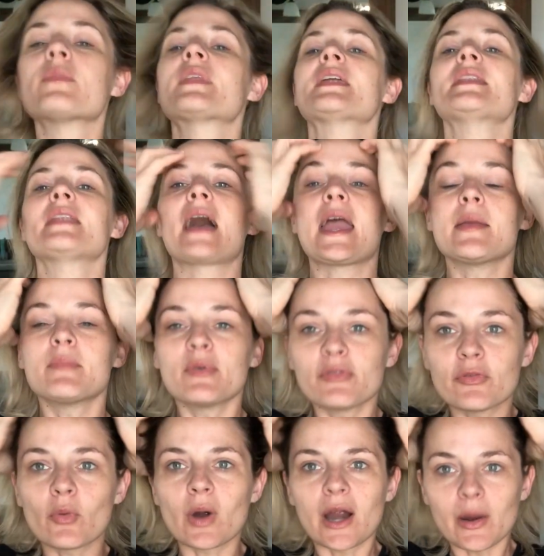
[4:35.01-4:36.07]
the night
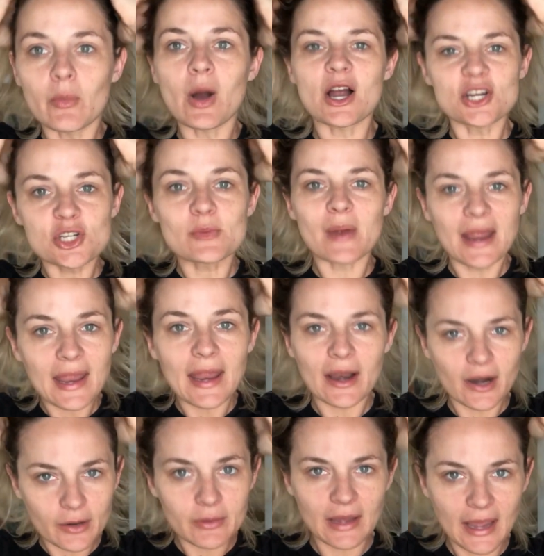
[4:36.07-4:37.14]
before I wash my
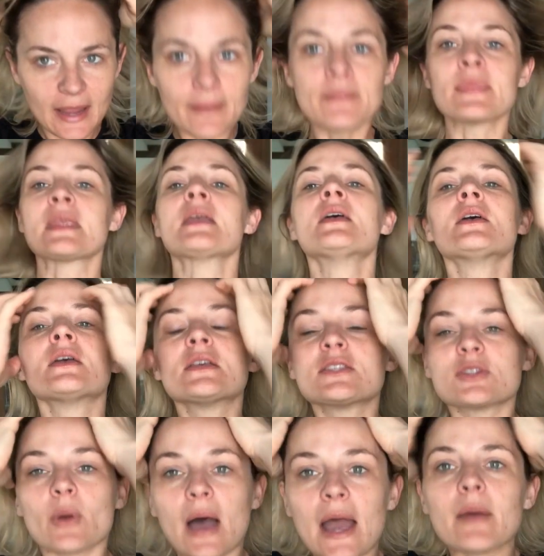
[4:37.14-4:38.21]
hair, okay?
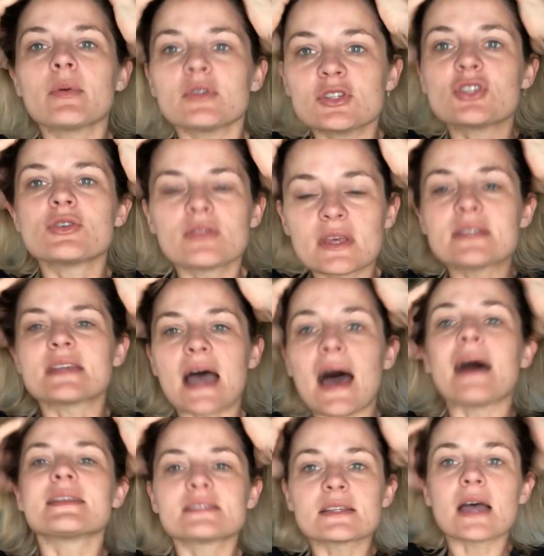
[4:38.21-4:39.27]
So I will do this
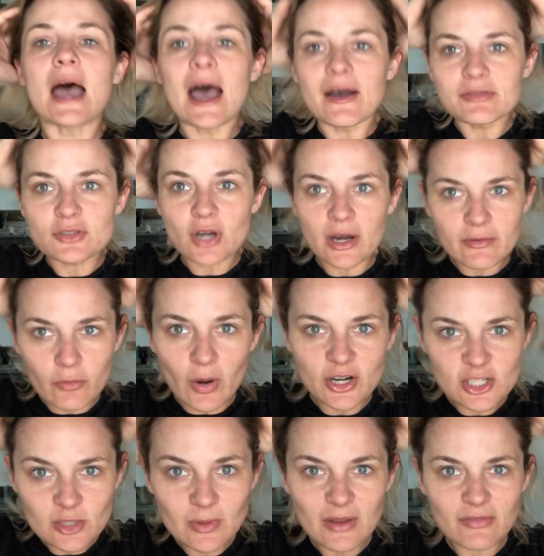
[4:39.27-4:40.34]
after I've
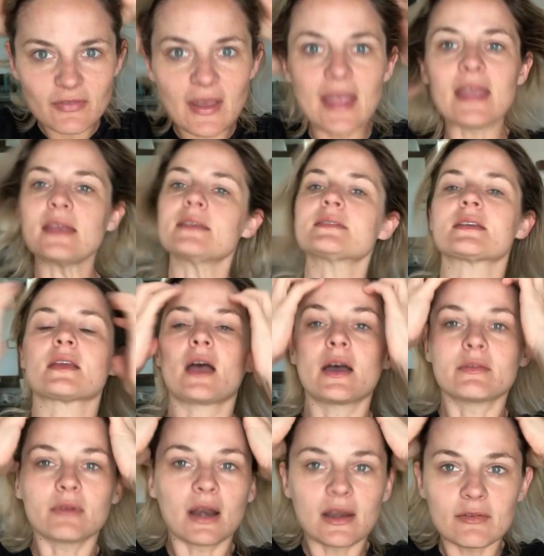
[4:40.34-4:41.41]
washed my face and
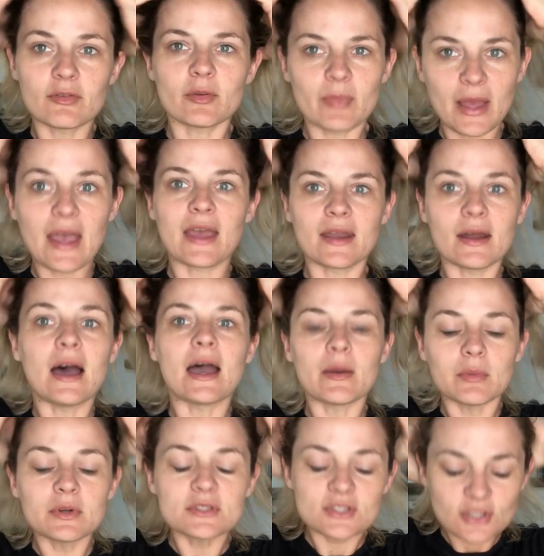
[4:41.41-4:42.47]
gotten ready for bed.
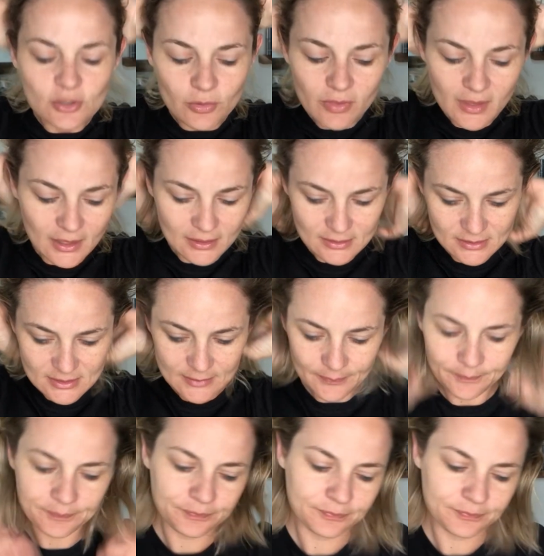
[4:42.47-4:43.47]
I will do this,